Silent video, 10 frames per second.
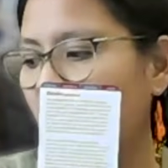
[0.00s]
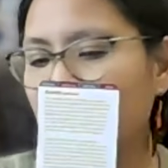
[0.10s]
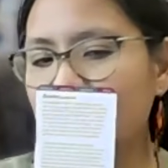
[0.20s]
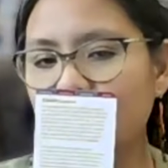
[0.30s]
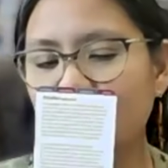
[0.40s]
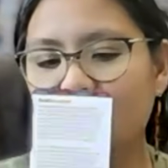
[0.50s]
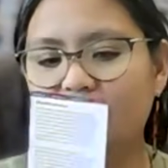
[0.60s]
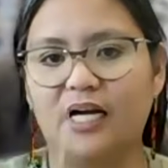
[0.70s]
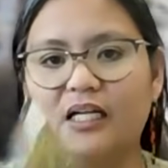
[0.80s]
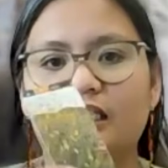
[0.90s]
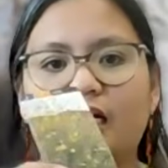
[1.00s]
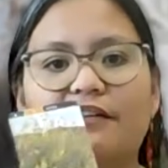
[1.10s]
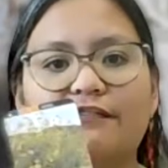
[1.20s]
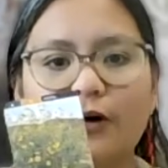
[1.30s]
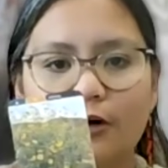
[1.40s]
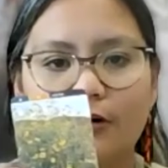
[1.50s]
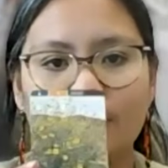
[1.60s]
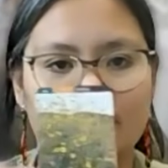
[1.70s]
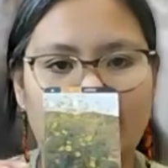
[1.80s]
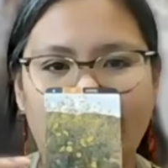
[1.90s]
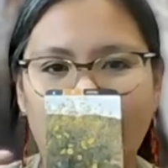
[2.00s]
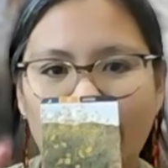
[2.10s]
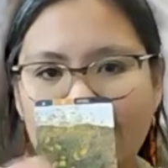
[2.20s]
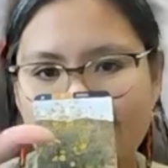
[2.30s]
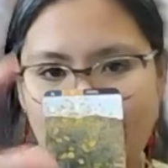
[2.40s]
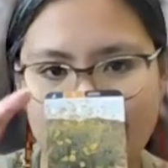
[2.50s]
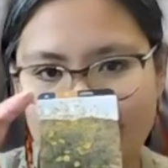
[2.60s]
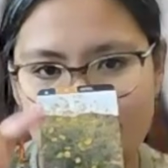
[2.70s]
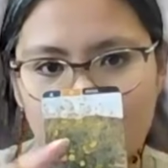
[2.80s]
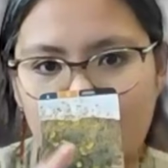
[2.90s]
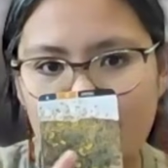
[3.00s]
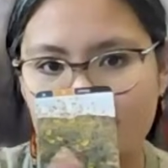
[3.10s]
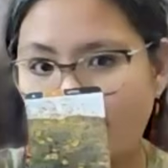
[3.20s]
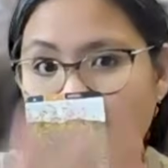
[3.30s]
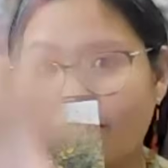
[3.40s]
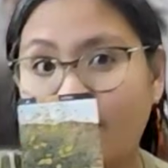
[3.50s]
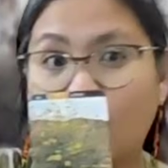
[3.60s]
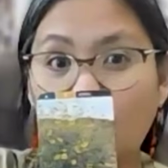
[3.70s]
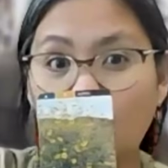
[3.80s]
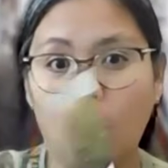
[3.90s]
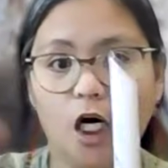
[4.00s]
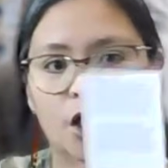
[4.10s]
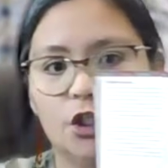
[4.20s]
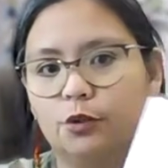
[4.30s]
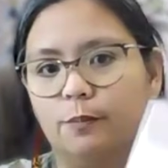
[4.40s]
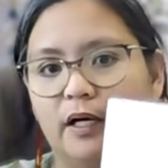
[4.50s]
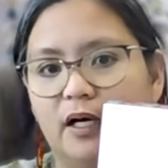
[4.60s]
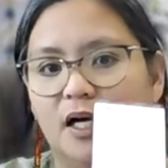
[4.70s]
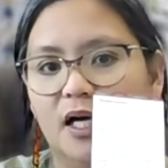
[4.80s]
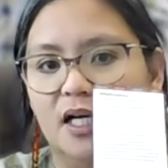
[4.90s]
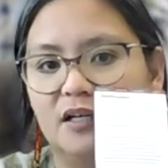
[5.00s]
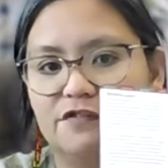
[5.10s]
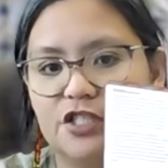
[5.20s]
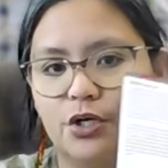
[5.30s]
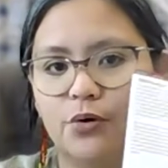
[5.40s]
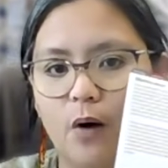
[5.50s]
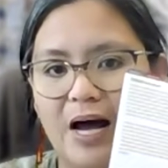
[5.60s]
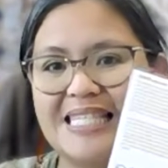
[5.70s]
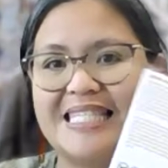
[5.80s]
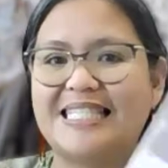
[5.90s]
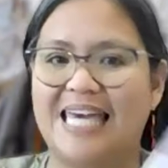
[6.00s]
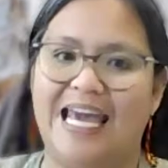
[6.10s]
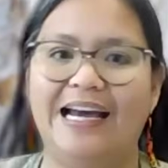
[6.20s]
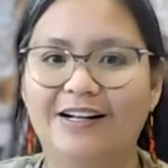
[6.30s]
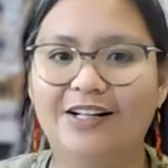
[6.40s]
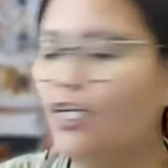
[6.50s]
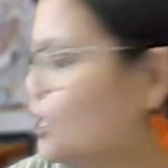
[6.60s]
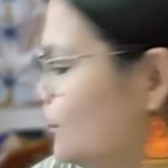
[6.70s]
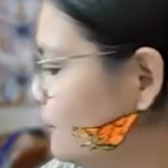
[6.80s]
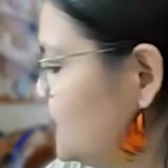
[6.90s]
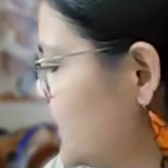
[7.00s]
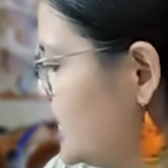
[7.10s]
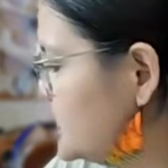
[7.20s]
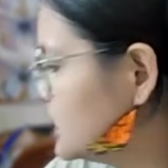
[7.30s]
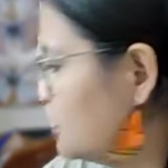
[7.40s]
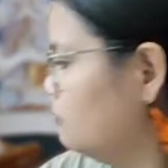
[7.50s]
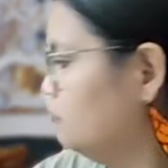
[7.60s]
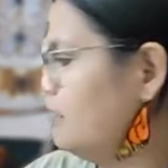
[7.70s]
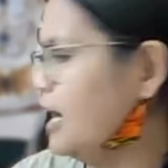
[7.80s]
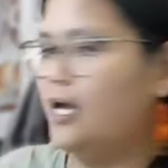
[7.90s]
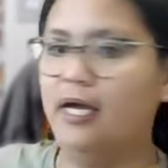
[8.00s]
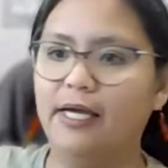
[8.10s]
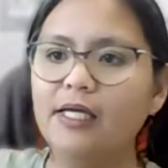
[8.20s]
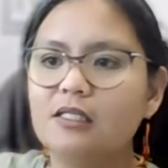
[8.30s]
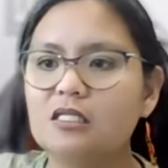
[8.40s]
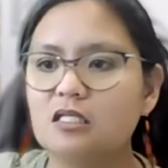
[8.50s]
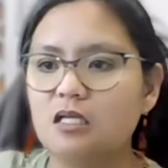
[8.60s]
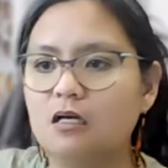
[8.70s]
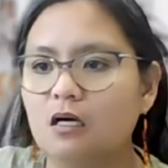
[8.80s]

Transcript: Because then like tiny photos, I'm like, okay, is that this big? Is that like large? But gives you a scale, which is great.